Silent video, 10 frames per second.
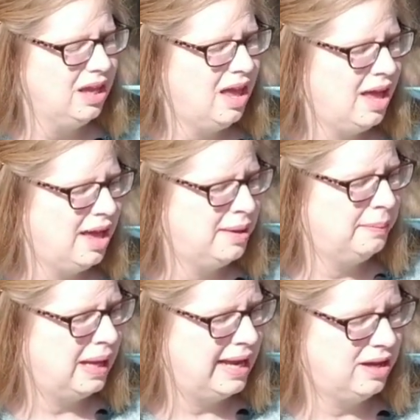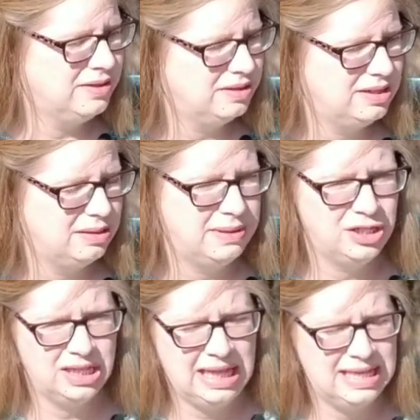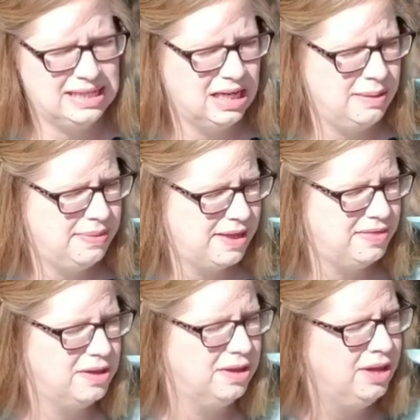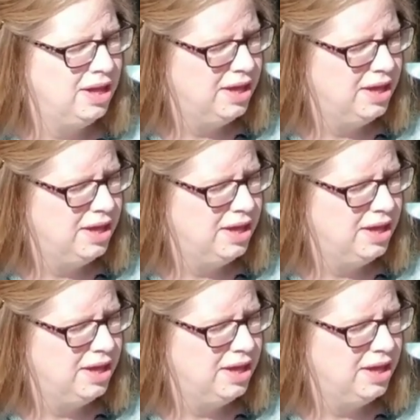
I also did mention last time that the